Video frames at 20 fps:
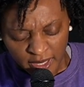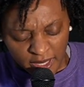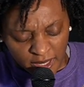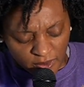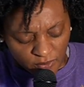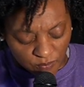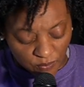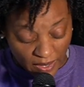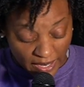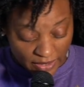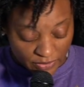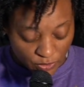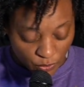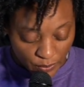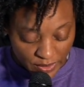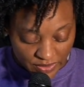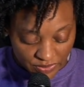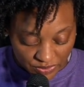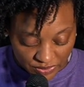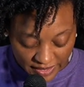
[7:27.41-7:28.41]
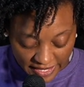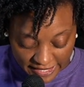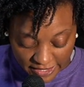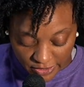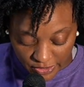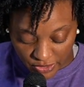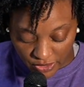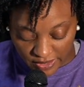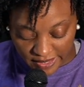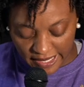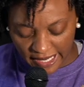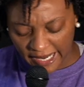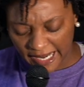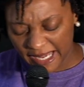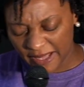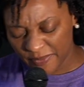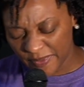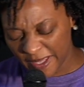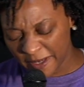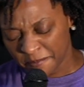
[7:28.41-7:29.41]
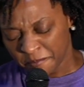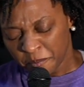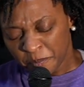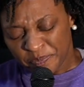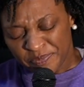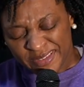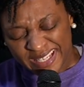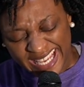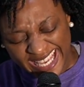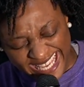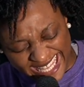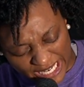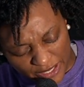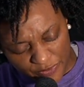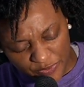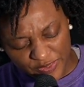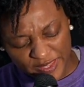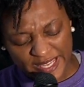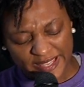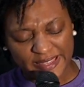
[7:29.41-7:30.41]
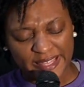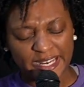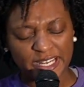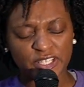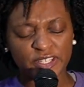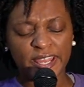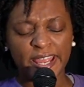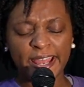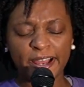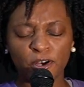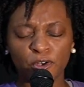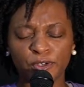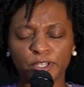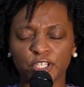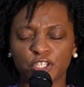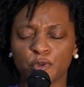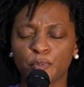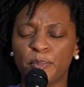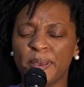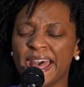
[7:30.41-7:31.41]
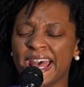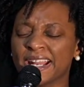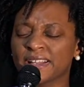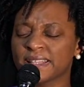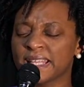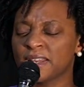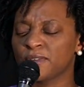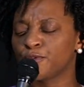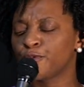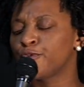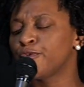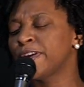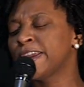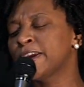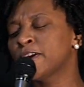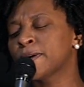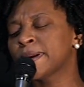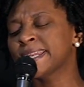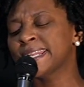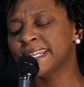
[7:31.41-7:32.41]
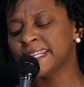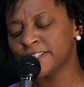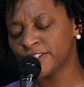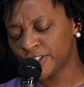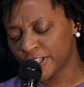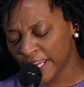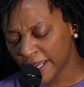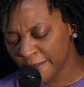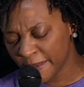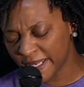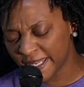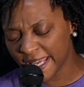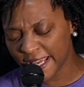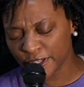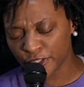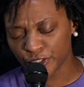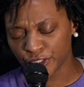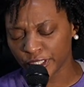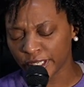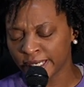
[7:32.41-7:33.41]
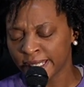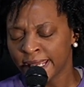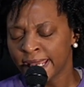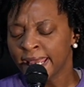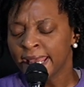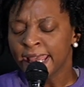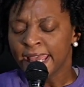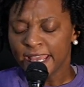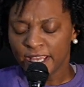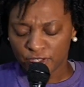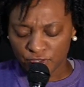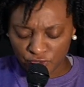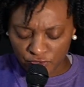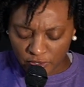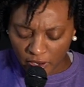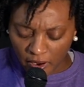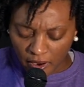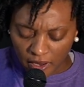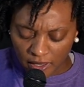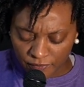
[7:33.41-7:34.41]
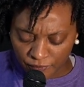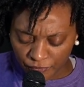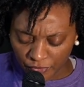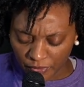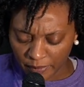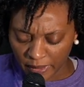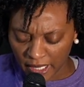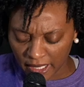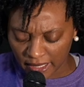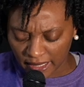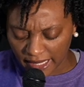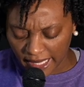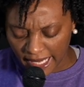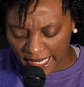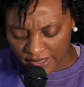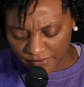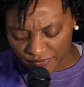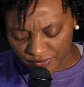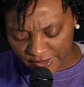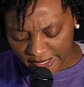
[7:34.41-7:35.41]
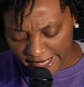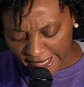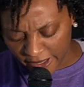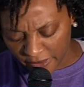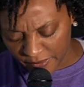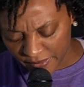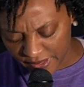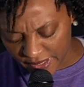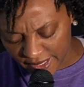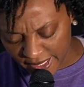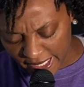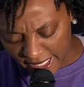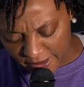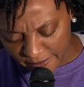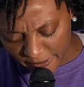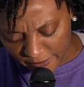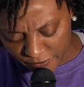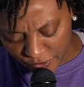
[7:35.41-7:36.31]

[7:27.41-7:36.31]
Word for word: Father, we thank you, God, that anything that has held us back, that fear and intimidation is gone from our life now in the name of